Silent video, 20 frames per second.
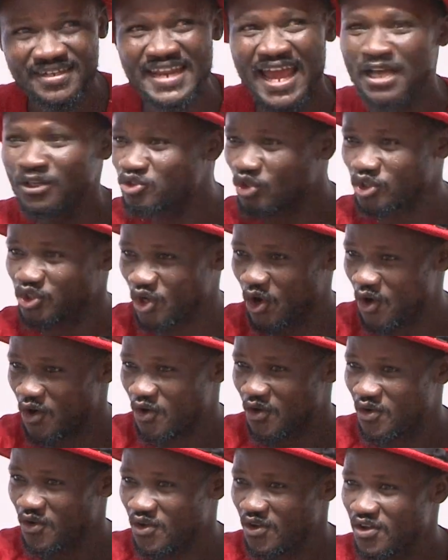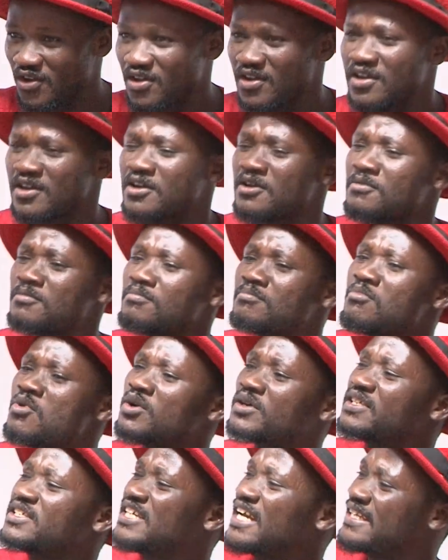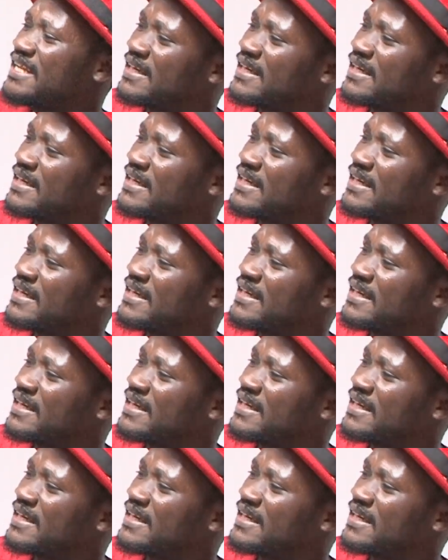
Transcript: now so, so, Munia and Adam, Munia